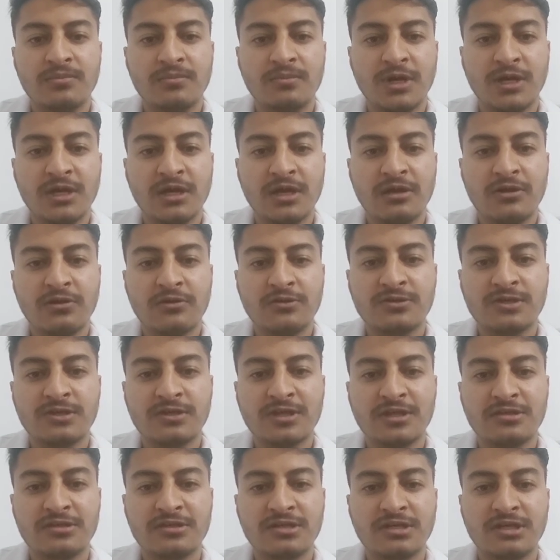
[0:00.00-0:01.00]

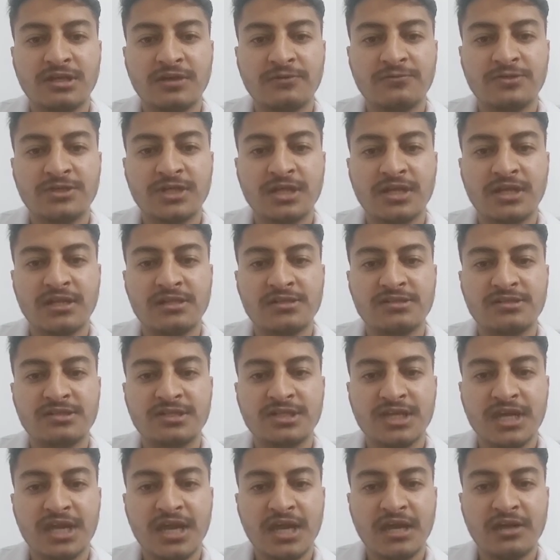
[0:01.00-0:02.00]
Mechanosensitive channels
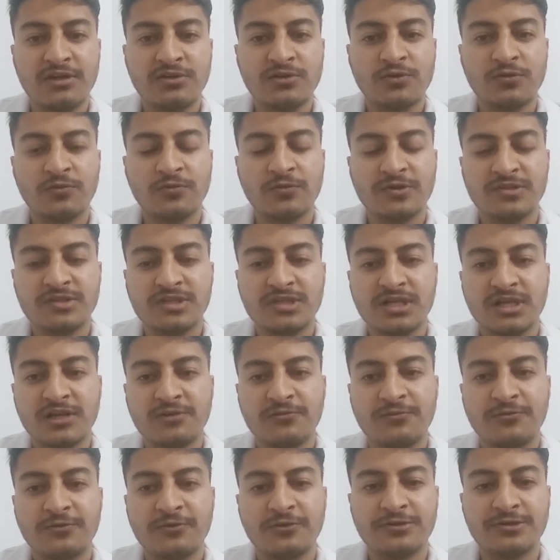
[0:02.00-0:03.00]
react to physical
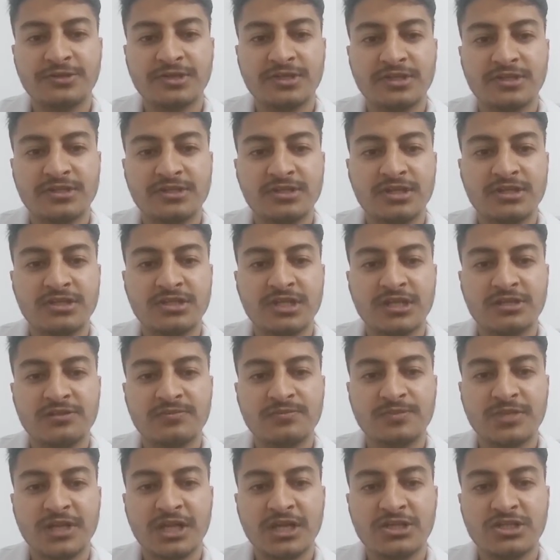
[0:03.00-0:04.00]
forces such as
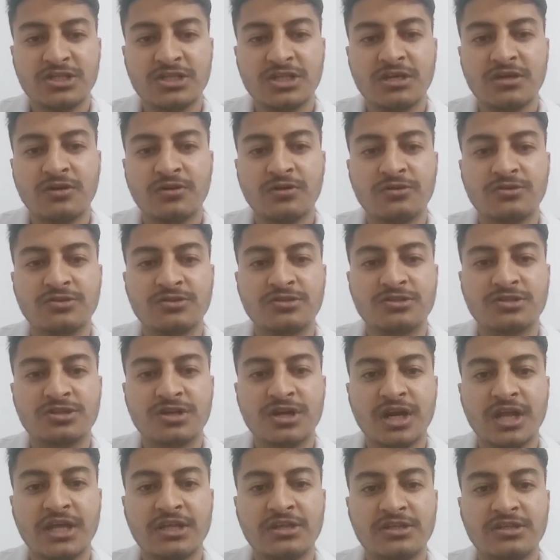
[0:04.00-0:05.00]
pressure or
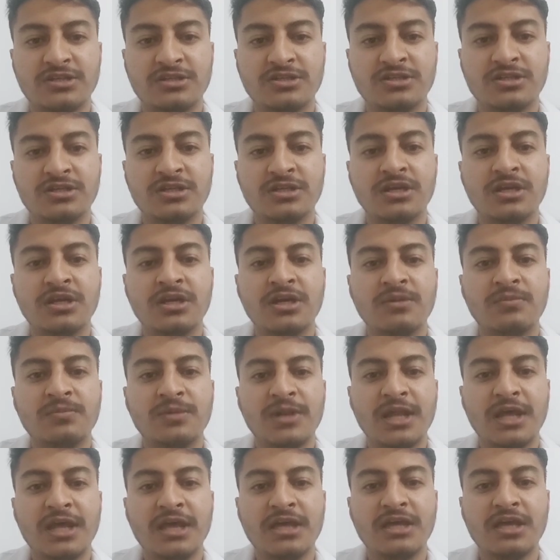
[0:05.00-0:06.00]
stretch,
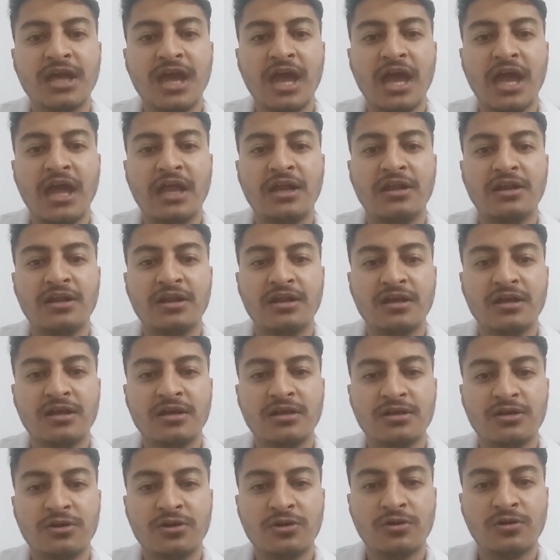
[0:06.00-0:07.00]
playing a
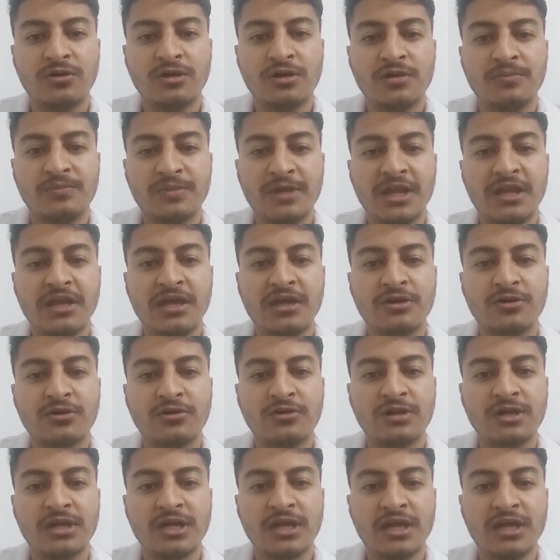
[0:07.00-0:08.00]

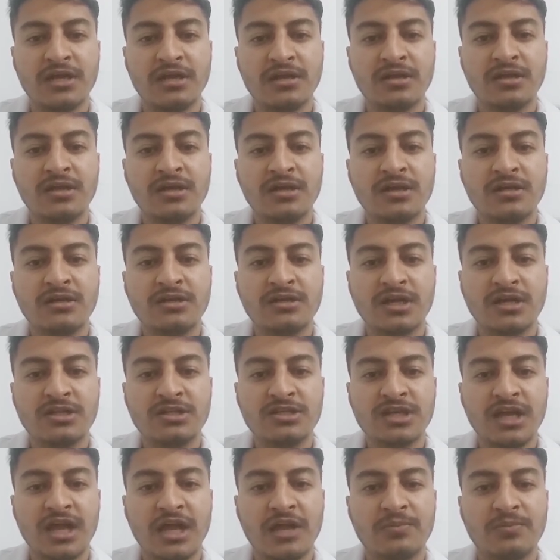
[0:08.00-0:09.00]
role in
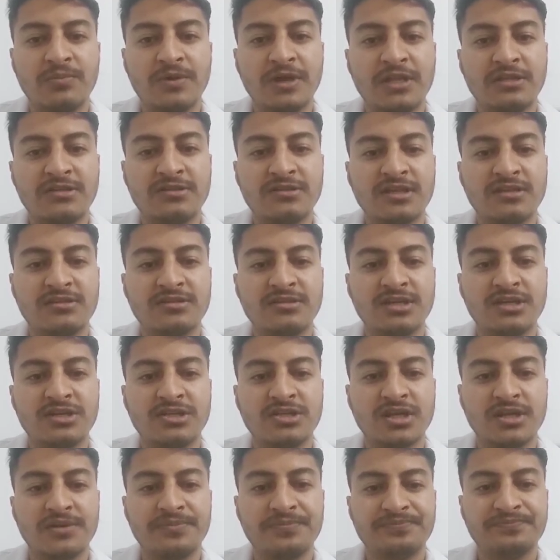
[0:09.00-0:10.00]
touch and pain
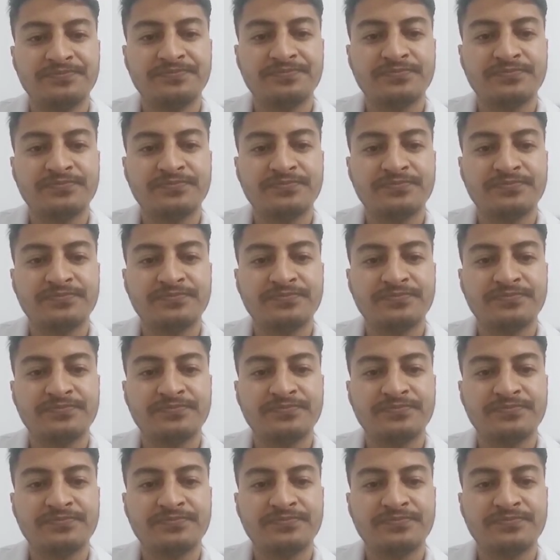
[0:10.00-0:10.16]
sensation.